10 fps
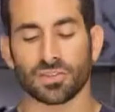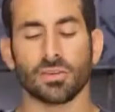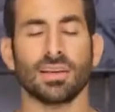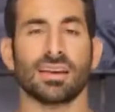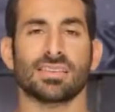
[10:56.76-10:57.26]
for
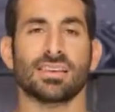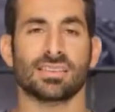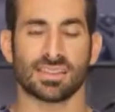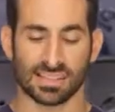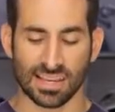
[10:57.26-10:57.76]

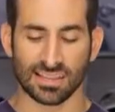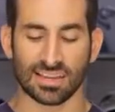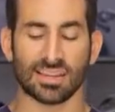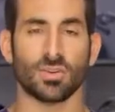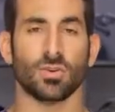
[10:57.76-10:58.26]
2016, they
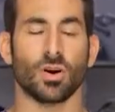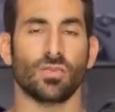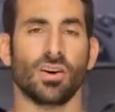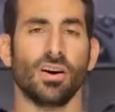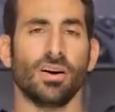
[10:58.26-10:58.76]
didn't do an
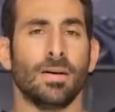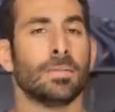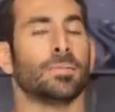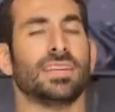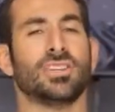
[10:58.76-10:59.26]
overhaul,
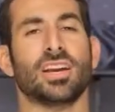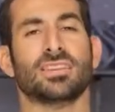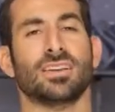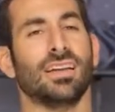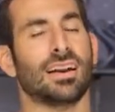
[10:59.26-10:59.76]
but they changed
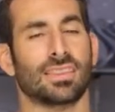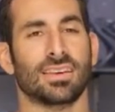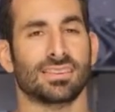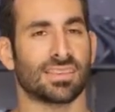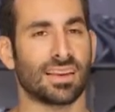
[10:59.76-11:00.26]
a lot of
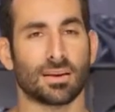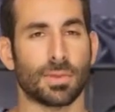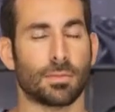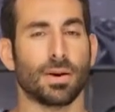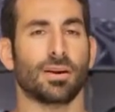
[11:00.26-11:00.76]
things that they can
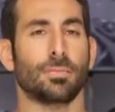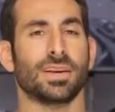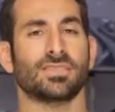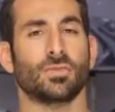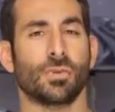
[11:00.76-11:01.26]
make better
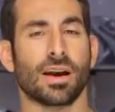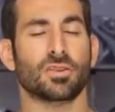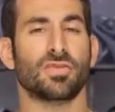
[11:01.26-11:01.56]
based on rider